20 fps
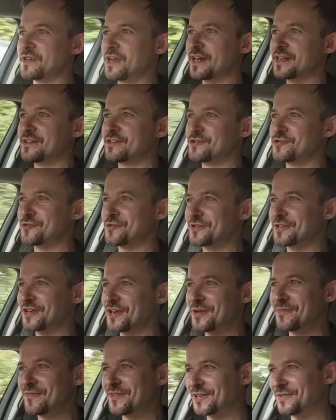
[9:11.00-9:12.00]
900
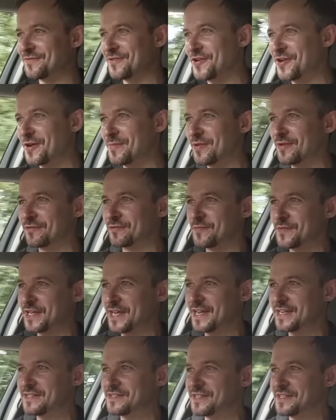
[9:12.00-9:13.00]
convertible from the
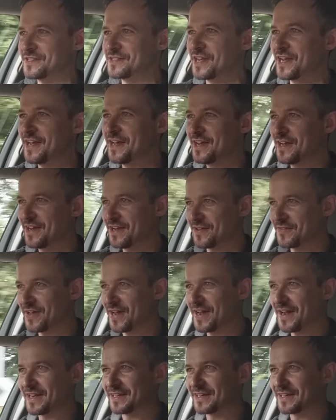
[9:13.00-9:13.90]
80s, and that